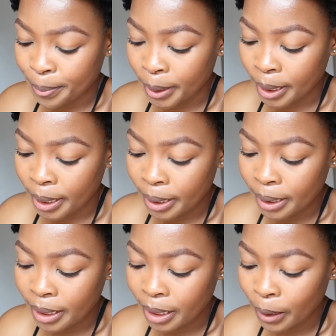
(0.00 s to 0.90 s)

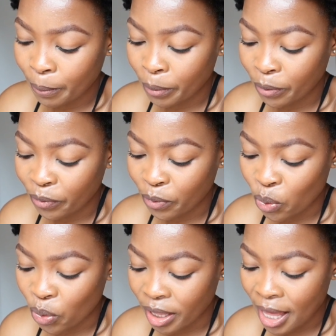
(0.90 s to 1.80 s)
but
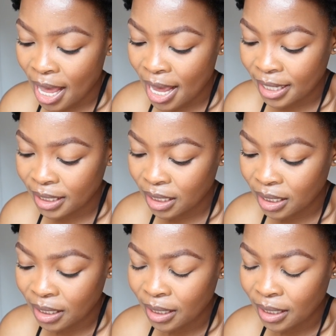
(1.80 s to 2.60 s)
before that,